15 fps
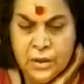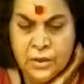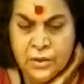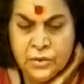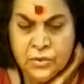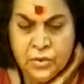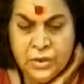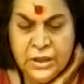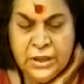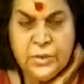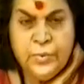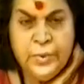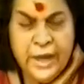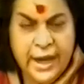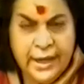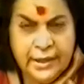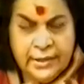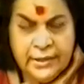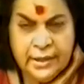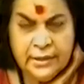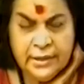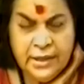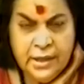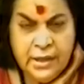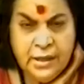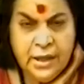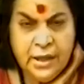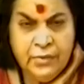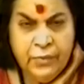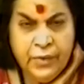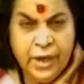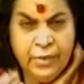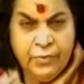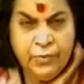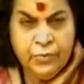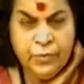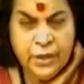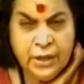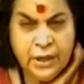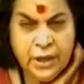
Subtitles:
So this Virata Shakti that we have to work